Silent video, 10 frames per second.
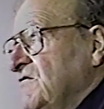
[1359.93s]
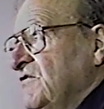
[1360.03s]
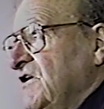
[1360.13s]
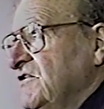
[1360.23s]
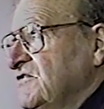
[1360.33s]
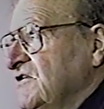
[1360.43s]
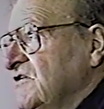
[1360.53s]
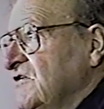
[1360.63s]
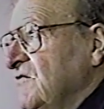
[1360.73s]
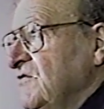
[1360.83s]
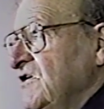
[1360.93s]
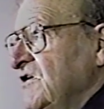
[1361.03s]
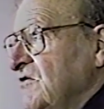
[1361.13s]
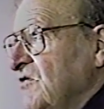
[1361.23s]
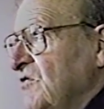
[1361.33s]
For instance, every
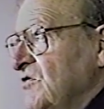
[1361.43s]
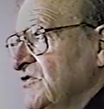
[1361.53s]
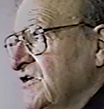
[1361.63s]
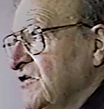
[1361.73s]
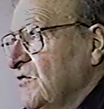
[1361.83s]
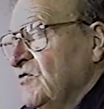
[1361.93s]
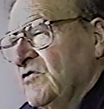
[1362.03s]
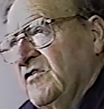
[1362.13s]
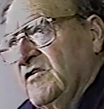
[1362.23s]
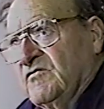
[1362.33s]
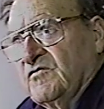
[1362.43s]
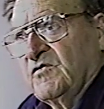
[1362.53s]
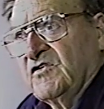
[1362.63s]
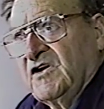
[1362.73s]
year a horse got older and he was worth